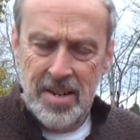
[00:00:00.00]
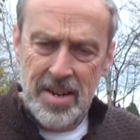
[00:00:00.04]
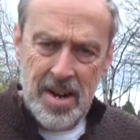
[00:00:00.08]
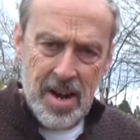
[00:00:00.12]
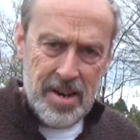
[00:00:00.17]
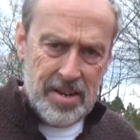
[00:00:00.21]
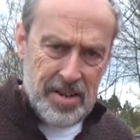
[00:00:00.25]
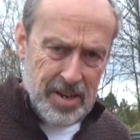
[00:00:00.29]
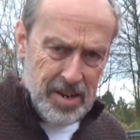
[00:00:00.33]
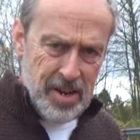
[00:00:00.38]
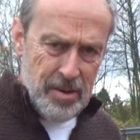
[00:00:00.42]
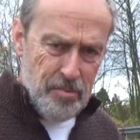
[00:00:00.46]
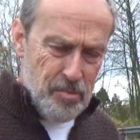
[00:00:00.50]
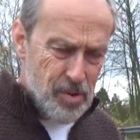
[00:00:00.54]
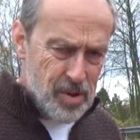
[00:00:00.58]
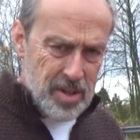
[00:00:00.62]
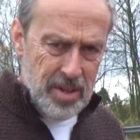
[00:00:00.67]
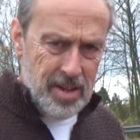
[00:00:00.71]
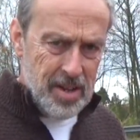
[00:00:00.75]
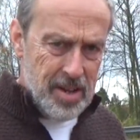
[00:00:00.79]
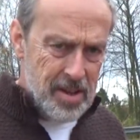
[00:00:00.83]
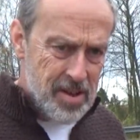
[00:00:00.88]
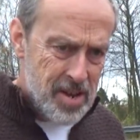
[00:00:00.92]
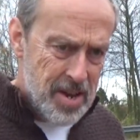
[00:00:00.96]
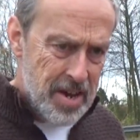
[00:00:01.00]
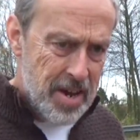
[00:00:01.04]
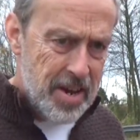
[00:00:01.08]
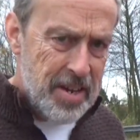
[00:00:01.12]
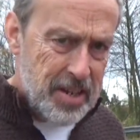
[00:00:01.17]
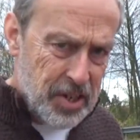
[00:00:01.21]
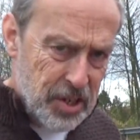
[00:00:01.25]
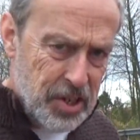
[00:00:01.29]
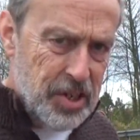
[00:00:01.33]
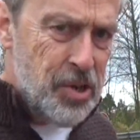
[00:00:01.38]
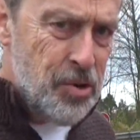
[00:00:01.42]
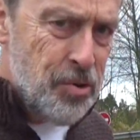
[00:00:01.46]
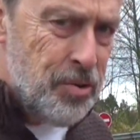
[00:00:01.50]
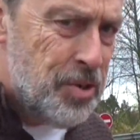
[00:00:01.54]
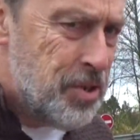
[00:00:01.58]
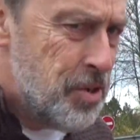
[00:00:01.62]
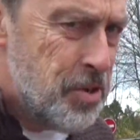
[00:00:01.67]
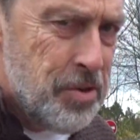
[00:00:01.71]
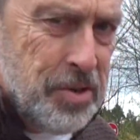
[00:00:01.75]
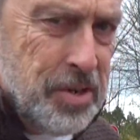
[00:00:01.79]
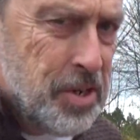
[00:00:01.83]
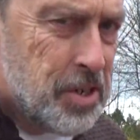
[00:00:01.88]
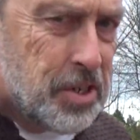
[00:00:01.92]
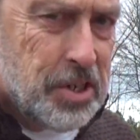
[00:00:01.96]
Okay, well, it's still
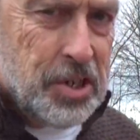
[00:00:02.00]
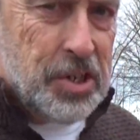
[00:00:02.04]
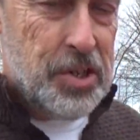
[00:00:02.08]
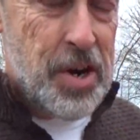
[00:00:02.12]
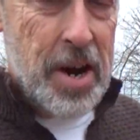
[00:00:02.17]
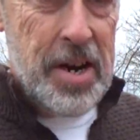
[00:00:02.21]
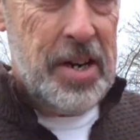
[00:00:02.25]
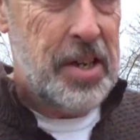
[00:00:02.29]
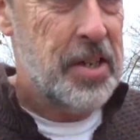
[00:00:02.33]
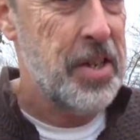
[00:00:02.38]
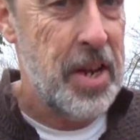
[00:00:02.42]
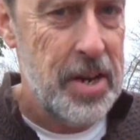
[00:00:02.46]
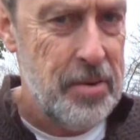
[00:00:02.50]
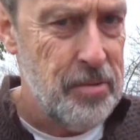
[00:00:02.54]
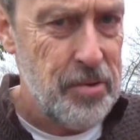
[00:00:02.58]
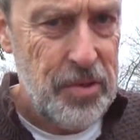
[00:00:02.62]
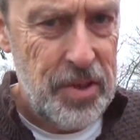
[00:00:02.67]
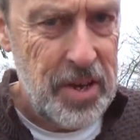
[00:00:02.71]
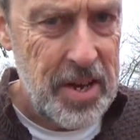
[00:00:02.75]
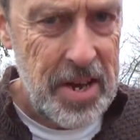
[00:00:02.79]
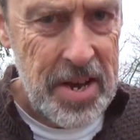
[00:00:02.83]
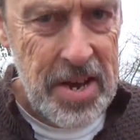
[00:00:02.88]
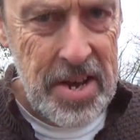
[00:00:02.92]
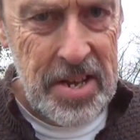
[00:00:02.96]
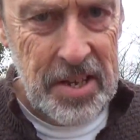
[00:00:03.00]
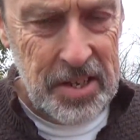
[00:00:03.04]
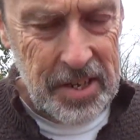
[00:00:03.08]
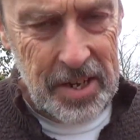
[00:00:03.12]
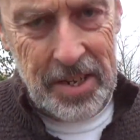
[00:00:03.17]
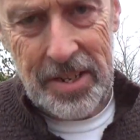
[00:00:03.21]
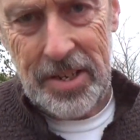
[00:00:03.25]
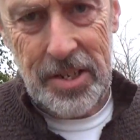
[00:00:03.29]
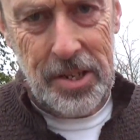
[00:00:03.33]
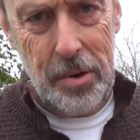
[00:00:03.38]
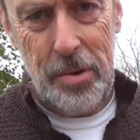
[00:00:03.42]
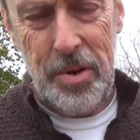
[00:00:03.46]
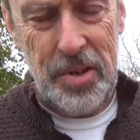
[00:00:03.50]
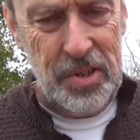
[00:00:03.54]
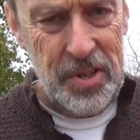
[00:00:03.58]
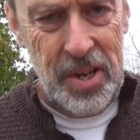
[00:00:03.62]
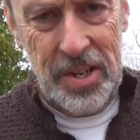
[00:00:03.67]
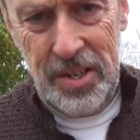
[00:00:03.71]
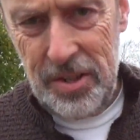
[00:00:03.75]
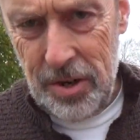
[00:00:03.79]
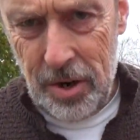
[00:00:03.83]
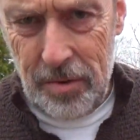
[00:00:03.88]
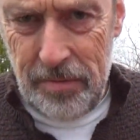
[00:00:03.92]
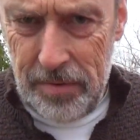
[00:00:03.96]
doing this strange thing with the heating. So we
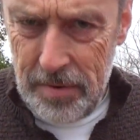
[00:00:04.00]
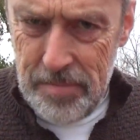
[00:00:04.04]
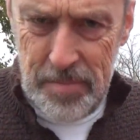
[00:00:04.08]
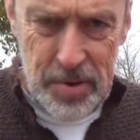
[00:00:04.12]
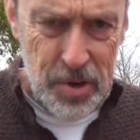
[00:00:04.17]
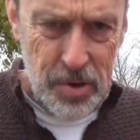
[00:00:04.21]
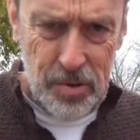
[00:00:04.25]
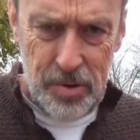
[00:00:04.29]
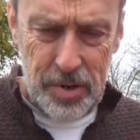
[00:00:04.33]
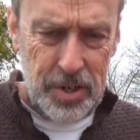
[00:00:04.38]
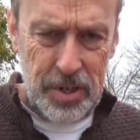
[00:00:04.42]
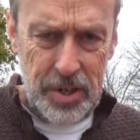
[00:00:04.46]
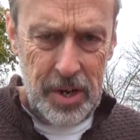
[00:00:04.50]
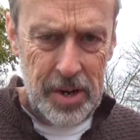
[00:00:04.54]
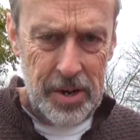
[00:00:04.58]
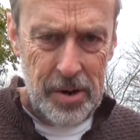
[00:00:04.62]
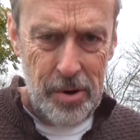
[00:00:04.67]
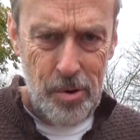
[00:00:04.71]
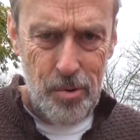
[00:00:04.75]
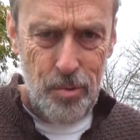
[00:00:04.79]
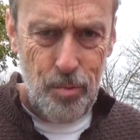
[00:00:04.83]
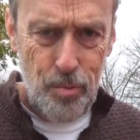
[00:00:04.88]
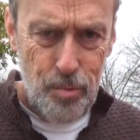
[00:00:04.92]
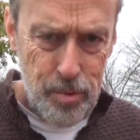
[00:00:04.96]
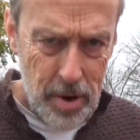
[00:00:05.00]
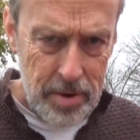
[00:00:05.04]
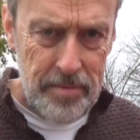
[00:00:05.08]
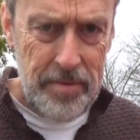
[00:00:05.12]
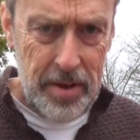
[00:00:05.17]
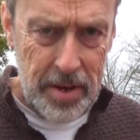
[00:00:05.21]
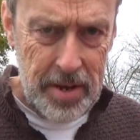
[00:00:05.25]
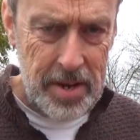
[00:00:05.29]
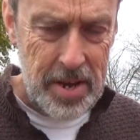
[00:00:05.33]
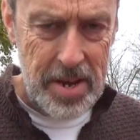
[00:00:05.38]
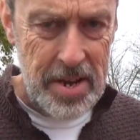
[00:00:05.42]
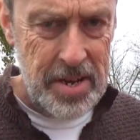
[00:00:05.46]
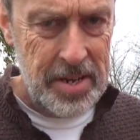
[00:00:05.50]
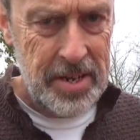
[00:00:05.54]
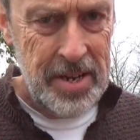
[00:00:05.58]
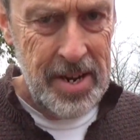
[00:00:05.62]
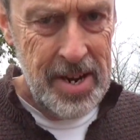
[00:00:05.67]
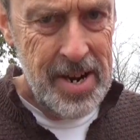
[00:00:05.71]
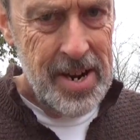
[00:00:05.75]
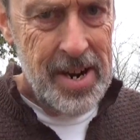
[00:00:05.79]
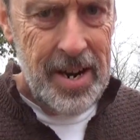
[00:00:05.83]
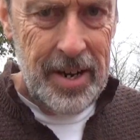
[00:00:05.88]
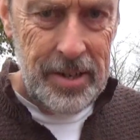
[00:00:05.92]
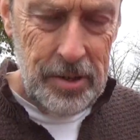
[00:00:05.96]
set off from Eurotunnel with heat,
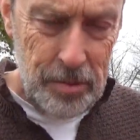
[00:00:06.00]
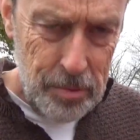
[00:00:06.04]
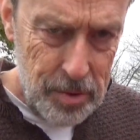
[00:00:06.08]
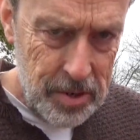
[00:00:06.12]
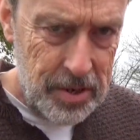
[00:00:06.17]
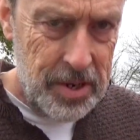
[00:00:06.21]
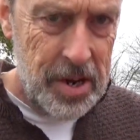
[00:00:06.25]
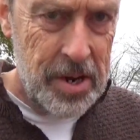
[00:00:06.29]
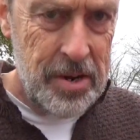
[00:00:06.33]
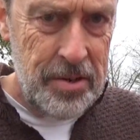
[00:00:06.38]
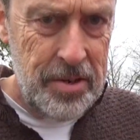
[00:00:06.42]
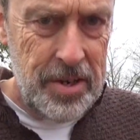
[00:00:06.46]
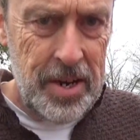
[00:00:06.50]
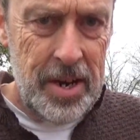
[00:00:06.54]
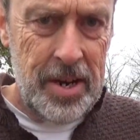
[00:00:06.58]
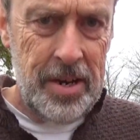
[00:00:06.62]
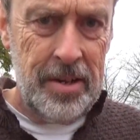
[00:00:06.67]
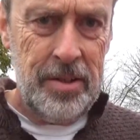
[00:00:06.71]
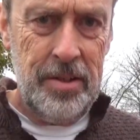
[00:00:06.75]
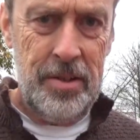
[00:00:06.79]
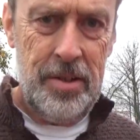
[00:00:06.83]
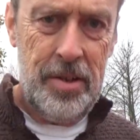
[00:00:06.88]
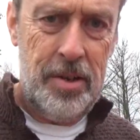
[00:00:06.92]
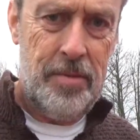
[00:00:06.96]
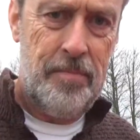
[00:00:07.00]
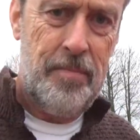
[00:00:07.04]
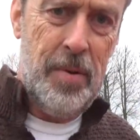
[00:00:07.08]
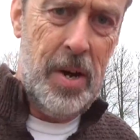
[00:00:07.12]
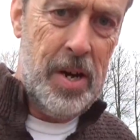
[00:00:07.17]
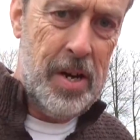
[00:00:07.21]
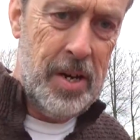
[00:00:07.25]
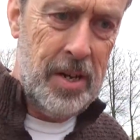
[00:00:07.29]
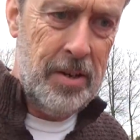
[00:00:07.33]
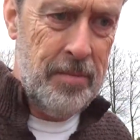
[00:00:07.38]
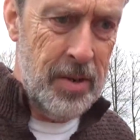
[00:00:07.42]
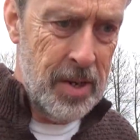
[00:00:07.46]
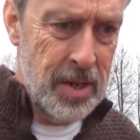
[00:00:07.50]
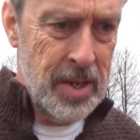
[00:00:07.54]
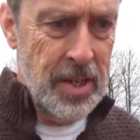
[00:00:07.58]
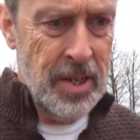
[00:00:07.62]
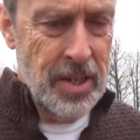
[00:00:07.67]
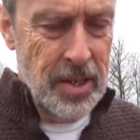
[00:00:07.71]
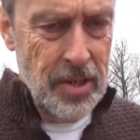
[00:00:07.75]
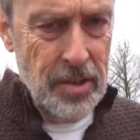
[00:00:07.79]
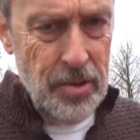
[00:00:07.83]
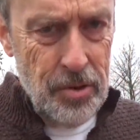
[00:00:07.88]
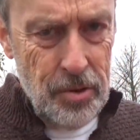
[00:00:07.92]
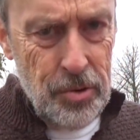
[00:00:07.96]
and as we go down the
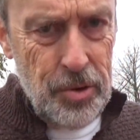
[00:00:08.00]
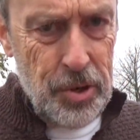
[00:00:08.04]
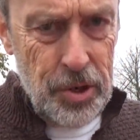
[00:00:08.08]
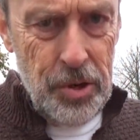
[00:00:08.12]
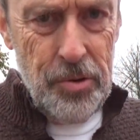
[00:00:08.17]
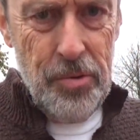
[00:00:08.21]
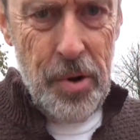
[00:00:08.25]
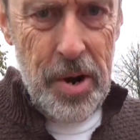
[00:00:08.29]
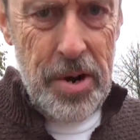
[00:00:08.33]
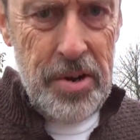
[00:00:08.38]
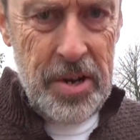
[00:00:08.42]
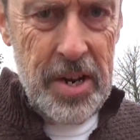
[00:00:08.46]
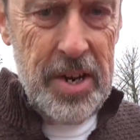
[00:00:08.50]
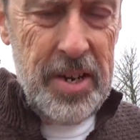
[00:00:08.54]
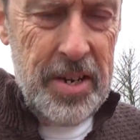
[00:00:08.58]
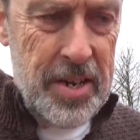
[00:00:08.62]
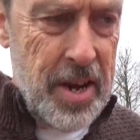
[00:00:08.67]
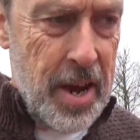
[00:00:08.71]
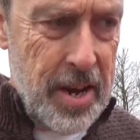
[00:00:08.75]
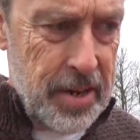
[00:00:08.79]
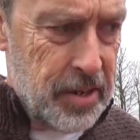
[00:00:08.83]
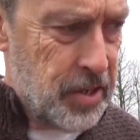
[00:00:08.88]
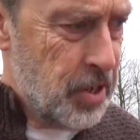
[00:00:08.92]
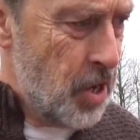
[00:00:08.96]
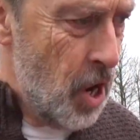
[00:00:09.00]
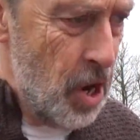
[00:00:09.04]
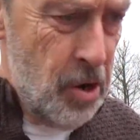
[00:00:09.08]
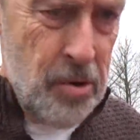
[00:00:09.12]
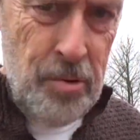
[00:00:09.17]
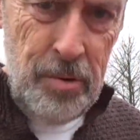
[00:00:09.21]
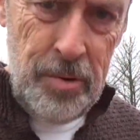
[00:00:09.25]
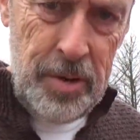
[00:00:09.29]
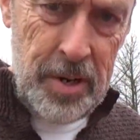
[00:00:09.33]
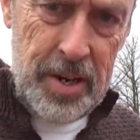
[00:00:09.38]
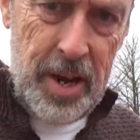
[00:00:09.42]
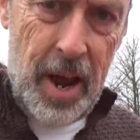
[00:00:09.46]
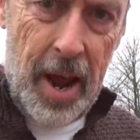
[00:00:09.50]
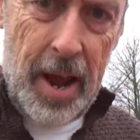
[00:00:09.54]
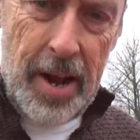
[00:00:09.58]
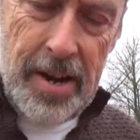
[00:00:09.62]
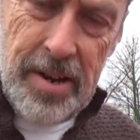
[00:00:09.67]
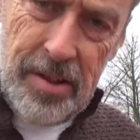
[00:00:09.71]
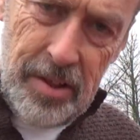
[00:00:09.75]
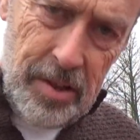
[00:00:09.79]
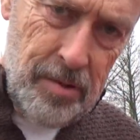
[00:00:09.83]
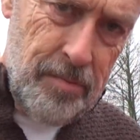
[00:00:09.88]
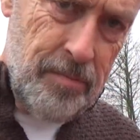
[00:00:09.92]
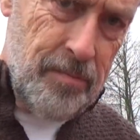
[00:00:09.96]
auto route, it gets cold again,
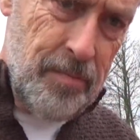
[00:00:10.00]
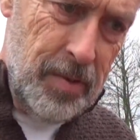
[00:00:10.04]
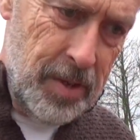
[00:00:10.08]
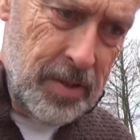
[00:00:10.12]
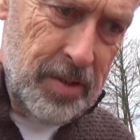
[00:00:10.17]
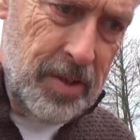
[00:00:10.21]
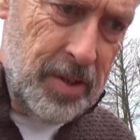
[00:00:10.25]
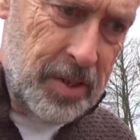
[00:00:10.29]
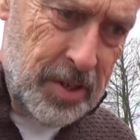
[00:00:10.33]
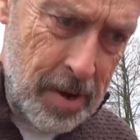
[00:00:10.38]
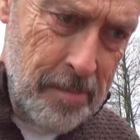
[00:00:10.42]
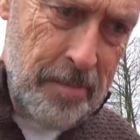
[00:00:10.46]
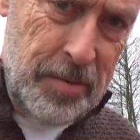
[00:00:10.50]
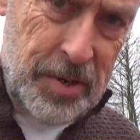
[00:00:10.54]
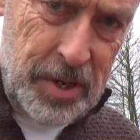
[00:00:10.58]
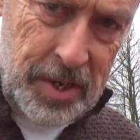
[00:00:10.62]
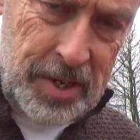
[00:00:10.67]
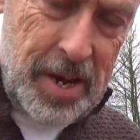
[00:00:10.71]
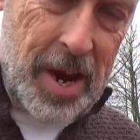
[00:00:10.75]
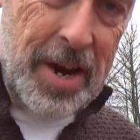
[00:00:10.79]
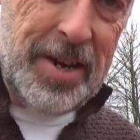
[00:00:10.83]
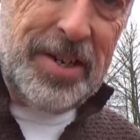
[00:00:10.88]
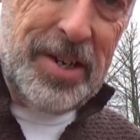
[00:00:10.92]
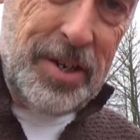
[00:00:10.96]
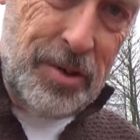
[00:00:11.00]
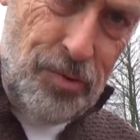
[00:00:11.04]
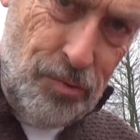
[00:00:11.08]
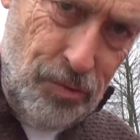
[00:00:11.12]
and the temperature gauge is